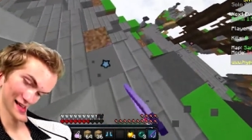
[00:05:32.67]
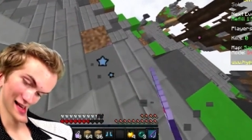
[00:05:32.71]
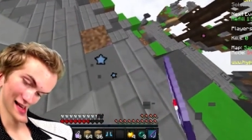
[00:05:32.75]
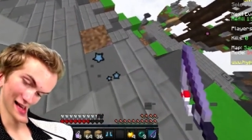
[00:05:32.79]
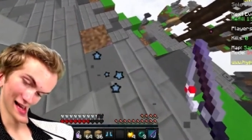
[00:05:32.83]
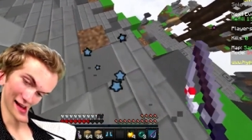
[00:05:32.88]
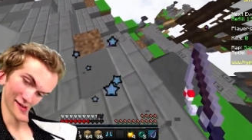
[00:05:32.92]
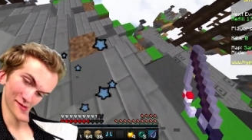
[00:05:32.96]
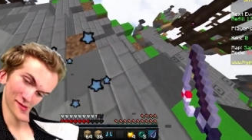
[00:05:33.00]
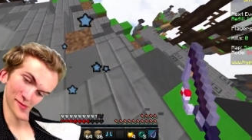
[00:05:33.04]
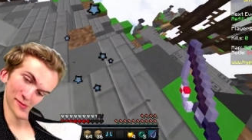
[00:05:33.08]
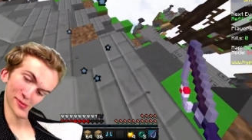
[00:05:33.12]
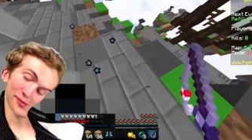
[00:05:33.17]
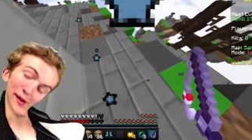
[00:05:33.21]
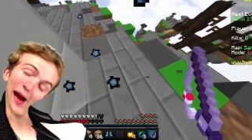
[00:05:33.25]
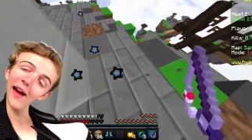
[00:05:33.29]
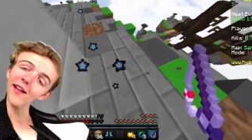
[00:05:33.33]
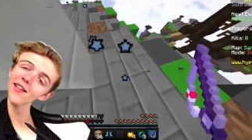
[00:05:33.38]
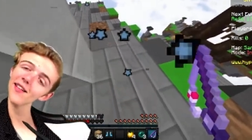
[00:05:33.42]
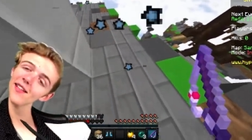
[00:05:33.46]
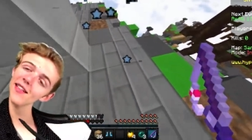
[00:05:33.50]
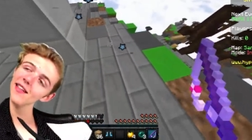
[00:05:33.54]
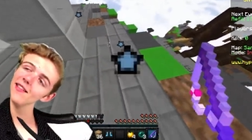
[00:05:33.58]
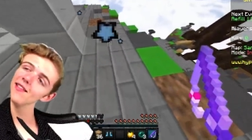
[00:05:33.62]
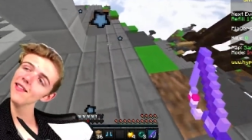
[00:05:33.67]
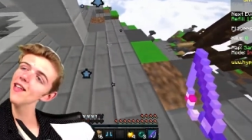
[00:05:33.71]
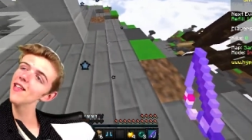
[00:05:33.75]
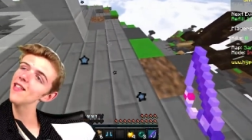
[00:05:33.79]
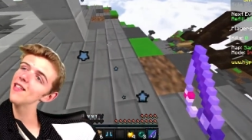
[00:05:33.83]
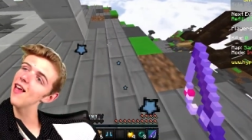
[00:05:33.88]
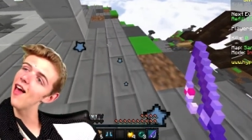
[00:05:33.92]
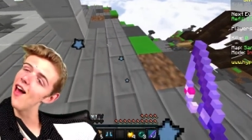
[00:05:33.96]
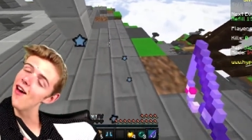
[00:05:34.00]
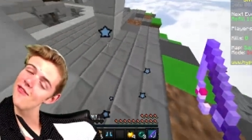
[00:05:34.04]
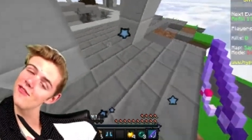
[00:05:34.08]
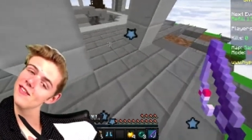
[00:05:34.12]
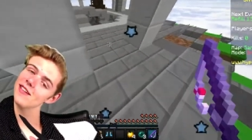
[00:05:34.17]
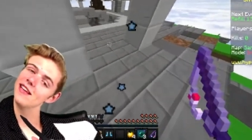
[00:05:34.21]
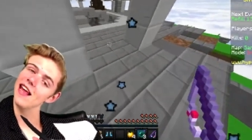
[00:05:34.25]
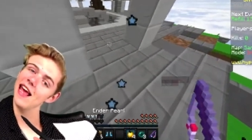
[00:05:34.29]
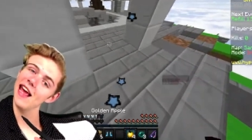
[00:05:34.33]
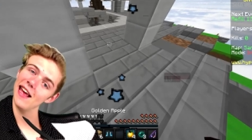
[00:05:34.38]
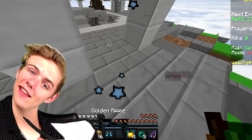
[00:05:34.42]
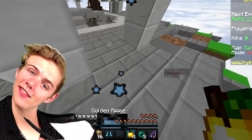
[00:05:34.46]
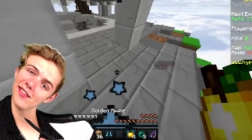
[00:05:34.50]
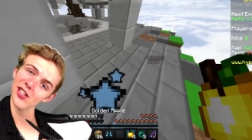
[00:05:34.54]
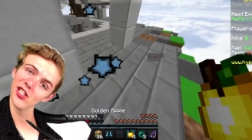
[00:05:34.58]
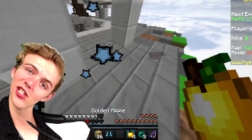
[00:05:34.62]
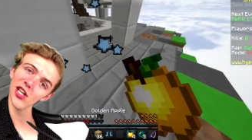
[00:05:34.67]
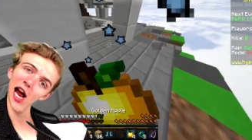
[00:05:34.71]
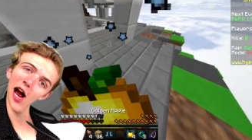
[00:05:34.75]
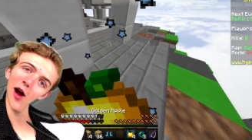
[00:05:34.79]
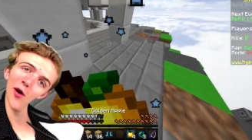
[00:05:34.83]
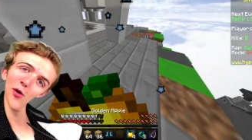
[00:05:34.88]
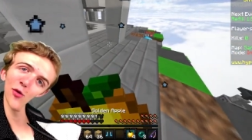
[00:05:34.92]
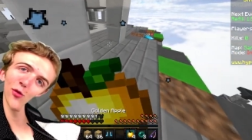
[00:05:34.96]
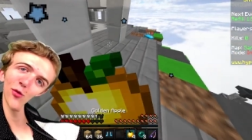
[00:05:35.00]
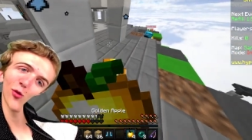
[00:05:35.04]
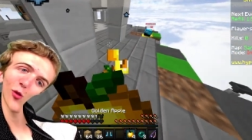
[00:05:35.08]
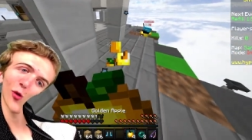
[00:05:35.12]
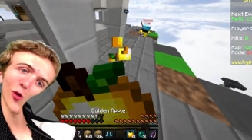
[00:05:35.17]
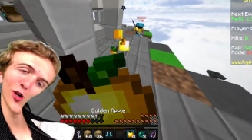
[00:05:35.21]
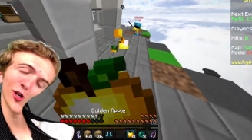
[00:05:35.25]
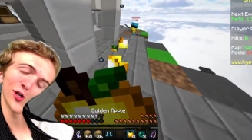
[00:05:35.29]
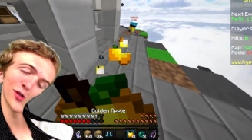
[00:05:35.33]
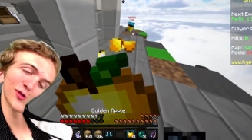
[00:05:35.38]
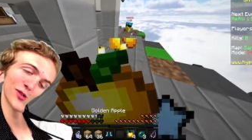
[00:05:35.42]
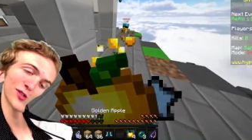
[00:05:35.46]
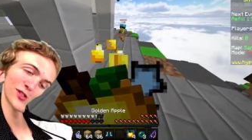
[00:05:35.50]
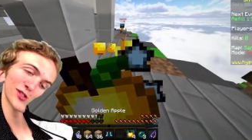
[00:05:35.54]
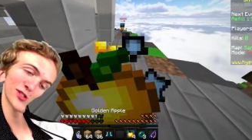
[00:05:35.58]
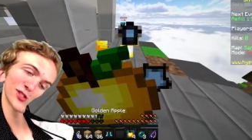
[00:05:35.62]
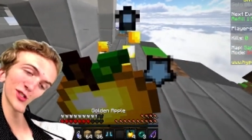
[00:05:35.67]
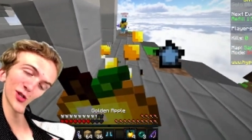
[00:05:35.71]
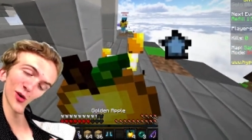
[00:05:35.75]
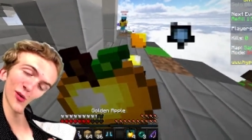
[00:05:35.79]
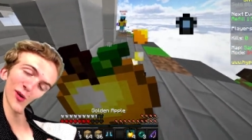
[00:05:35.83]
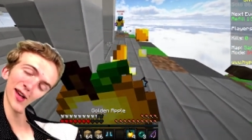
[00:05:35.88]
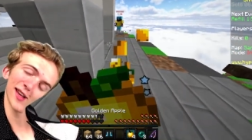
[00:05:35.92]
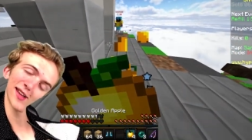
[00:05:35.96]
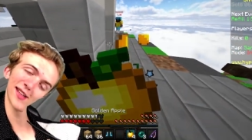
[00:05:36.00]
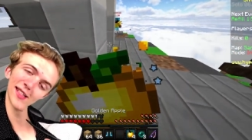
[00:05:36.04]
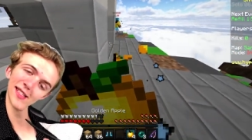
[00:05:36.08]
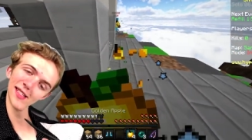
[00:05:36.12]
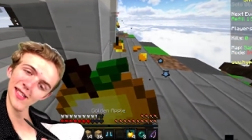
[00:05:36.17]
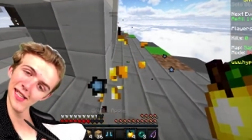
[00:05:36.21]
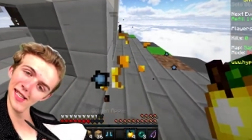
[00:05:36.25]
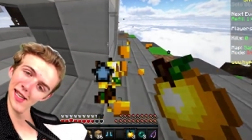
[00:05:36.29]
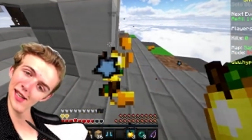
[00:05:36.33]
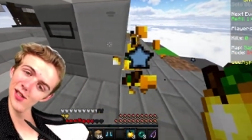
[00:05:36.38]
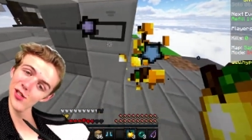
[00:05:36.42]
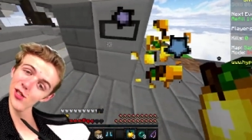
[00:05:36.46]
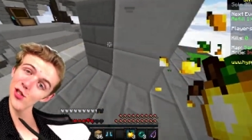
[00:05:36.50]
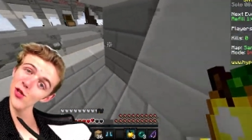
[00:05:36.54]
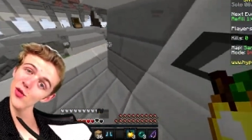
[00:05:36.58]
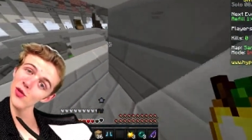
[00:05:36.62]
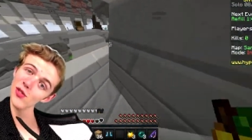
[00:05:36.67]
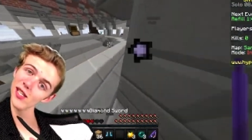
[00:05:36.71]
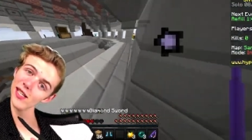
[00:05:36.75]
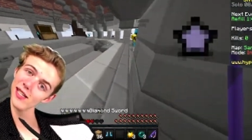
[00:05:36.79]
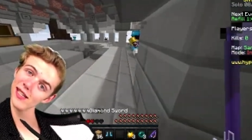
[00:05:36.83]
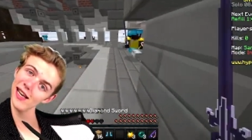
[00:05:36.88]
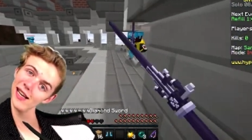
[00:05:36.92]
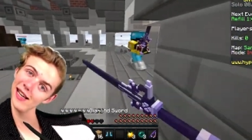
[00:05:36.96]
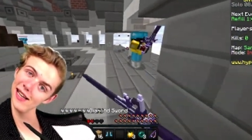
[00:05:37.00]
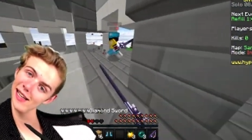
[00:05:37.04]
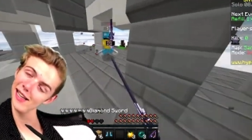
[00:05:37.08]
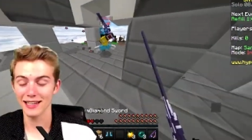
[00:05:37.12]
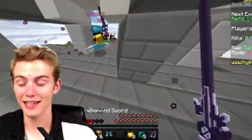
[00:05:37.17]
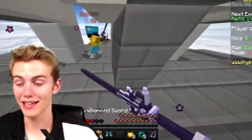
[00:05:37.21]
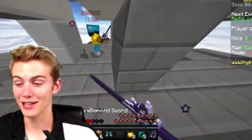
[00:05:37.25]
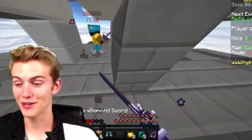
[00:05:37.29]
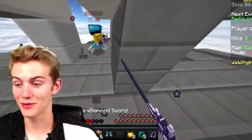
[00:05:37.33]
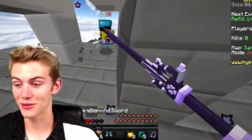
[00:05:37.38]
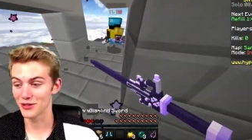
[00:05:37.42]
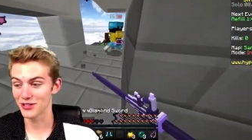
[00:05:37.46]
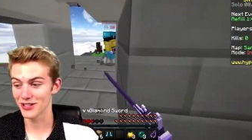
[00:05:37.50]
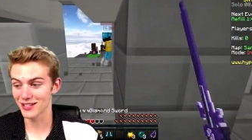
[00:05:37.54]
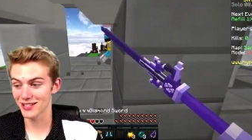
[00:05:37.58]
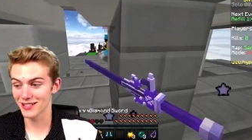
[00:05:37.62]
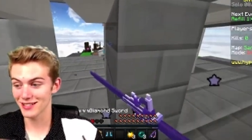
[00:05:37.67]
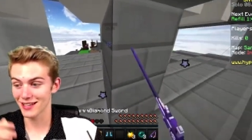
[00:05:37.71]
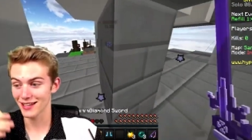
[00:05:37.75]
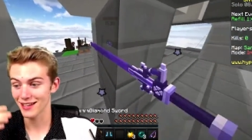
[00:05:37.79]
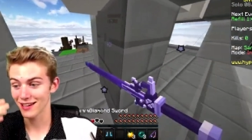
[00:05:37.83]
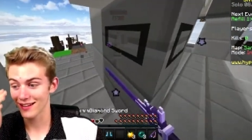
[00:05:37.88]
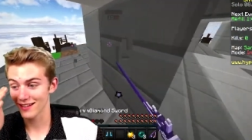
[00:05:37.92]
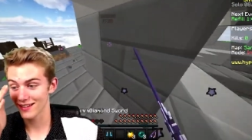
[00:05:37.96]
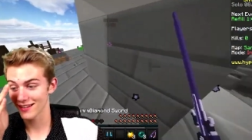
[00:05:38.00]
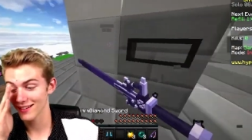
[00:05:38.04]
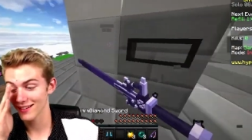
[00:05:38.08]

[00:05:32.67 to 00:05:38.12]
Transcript: I've been practicing this every day in the shower for you so I can sing it to you tonight. And we're just like,